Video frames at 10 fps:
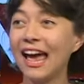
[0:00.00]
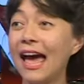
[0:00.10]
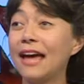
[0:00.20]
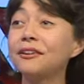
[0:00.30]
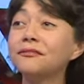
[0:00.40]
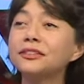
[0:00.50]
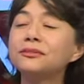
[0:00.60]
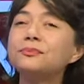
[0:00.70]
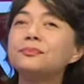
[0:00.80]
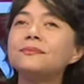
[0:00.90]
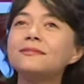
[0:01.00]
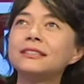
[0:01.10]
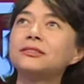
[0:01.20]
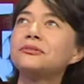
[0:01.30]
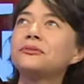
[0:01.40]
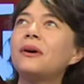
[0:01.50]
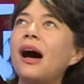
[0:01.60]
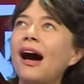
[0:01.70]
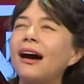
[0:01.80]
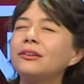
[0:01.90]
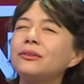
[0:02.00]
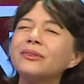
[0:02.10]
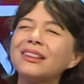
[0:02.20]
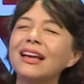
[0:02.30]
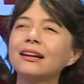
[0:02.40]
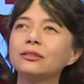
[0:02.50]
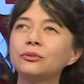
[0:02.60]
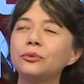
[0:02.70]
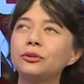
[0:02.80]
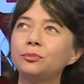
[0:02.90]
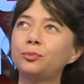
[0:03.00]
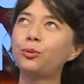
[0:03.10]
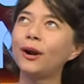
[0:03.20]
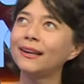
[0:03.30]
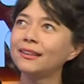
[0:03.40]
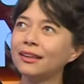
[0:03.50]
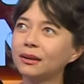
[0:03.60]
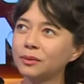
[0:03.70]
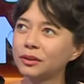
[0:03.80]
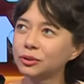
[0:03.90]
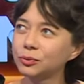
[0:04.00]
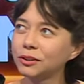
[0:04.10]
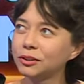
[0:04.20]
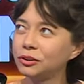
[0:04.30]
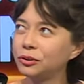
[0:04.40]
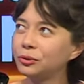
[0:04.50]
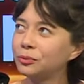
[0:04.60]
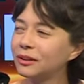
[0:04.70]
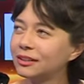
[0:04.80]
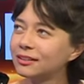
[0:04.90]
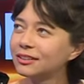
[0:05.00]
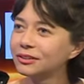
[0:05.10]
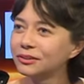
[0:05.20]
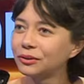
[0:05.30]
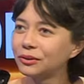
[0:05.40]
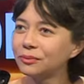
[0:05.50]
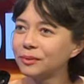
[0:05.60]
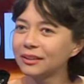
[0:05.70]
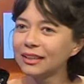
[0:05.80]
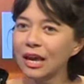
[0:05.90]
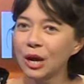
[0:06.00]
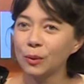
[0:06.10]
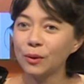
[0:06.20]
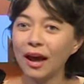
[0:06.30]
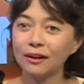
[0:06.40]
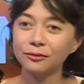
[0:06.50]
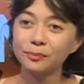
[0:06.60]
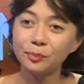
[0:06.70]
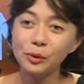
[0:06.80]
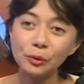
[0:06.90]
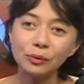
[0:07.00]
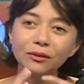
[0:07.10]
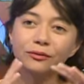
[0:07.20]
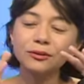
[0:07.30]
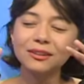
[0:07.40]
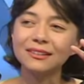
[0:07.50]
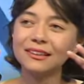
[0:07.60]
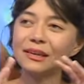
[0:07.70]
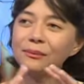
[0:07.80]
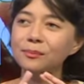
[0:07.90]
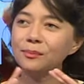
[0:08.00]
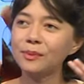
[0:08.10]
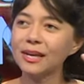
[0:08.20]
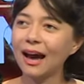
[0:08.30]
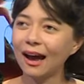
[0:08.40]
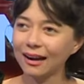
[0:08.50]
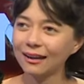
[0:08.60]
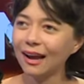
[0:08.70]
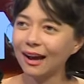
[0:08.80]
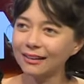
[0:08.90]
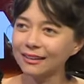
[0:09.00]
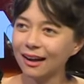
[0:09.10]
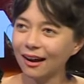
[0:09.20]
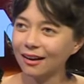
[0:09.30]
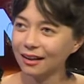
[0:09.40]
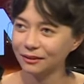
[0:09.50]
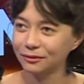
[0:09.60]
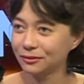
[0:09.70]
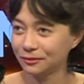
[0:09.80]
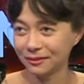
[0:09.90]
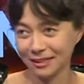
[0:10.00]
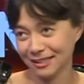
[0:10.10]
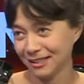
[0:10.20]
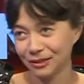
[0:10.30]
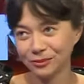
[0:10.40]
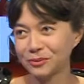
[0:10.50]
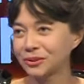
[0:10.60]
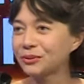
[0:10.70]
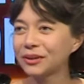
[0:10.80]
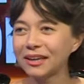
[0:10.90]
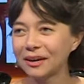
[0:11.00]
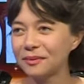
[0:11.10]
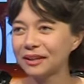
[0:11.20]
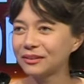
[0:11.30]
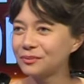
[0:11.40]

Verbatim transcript: and then there's a there's a I don't like the word branding because we're humans, you know, but we have a beautiful team behind Annega. Mm-hmm. If you we yes. were talking about the